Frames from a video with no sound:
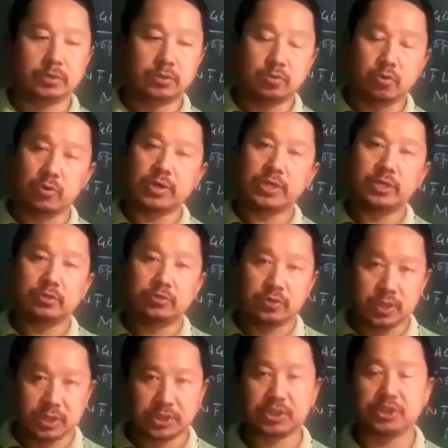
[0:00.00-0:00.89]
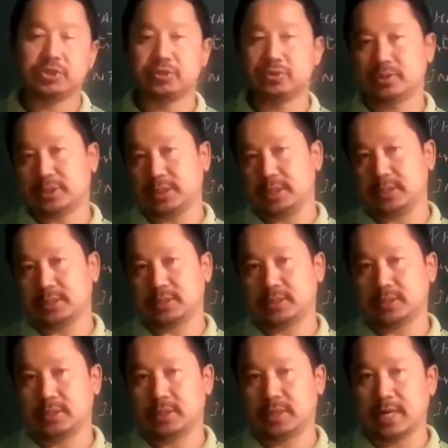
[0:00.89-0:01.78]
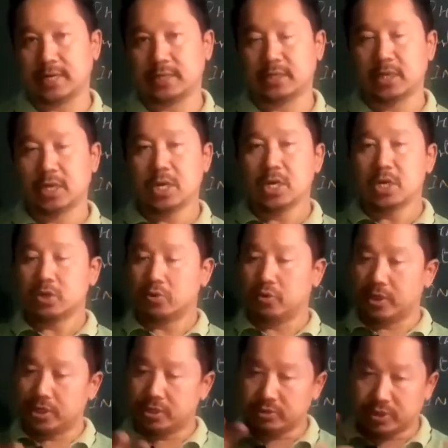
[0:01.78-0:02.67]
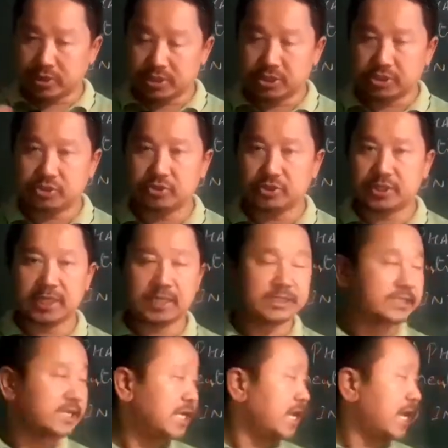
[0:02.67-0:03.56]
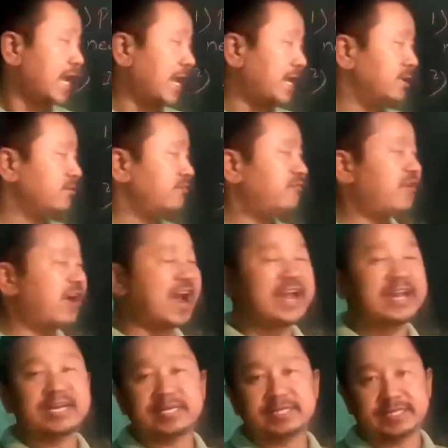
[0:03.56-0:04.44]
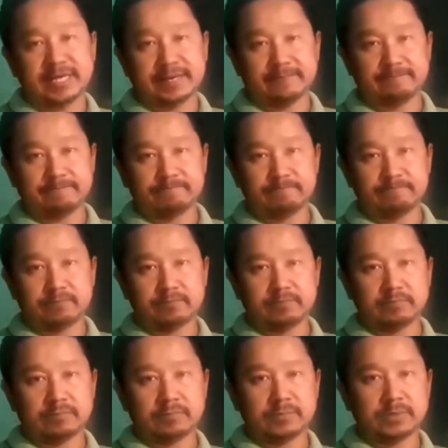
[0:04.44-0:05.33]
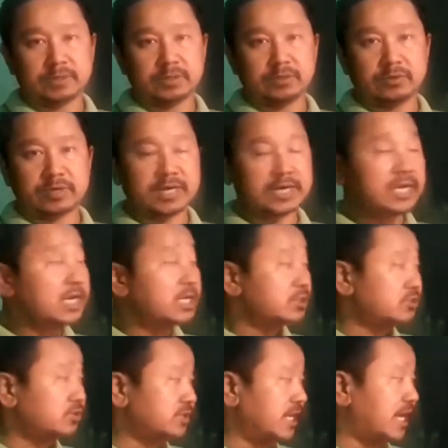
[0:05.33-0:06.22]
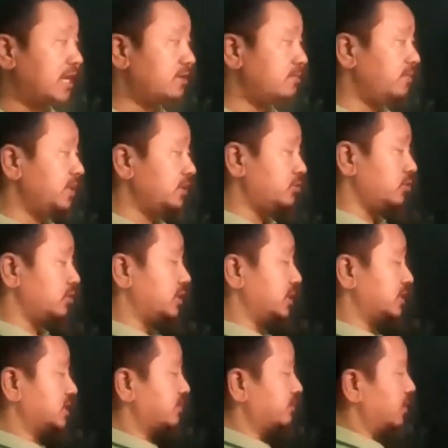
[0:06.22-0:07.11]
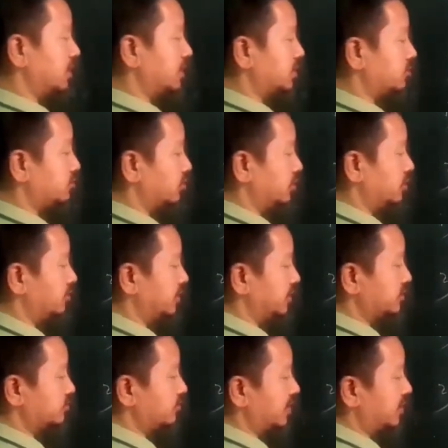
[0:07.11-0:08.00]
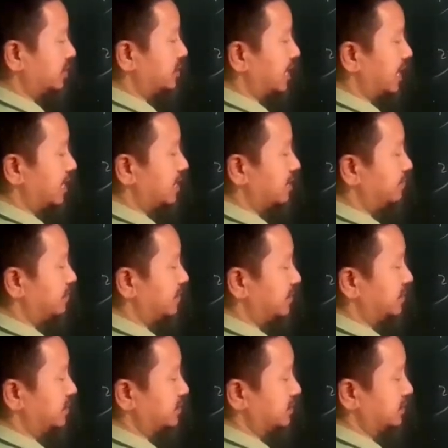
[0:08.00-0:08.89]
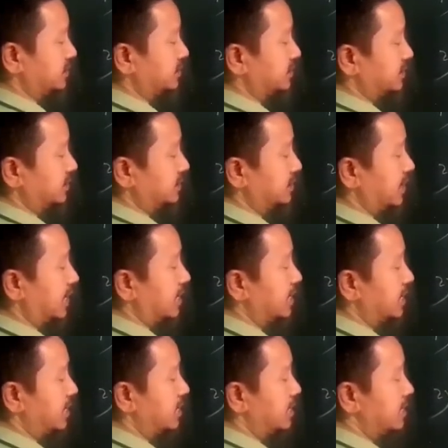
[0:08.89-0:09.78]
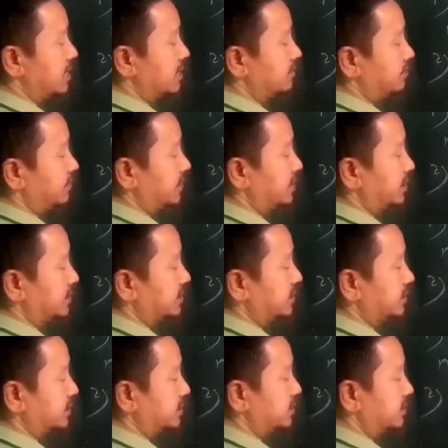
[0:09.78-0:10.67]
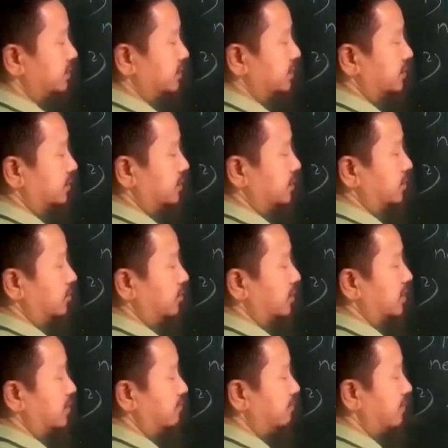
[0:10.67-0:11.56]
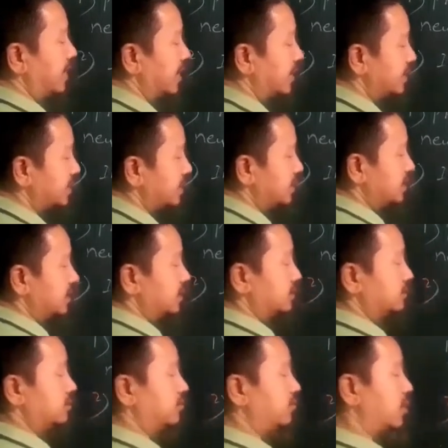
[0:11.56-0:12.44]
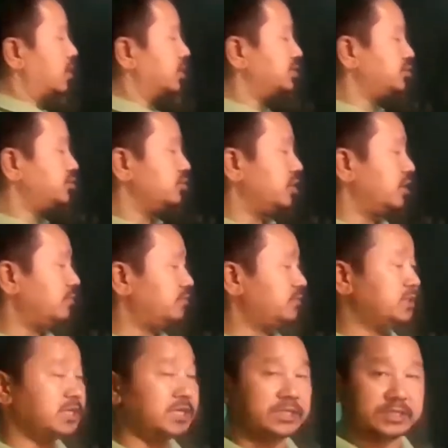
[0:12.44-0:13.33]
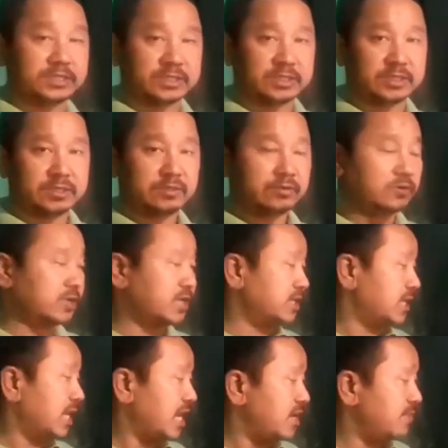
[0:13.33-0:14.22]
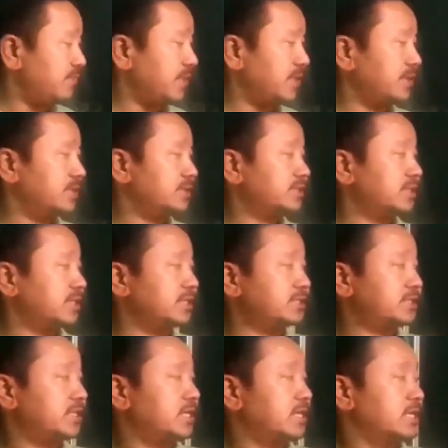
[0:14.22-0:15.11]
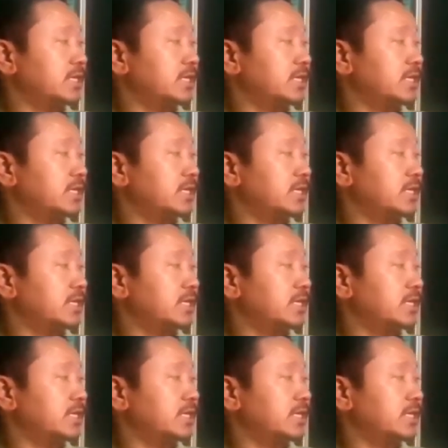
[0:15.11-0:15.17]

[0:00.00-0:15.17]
go into the tissue cells. All right, go into the tissue cells and fight them. Okay, so that method, as I've already told you, is what? Diapedesis. Diapedesis. Okay, by the virtue of this, okay, diapedesis,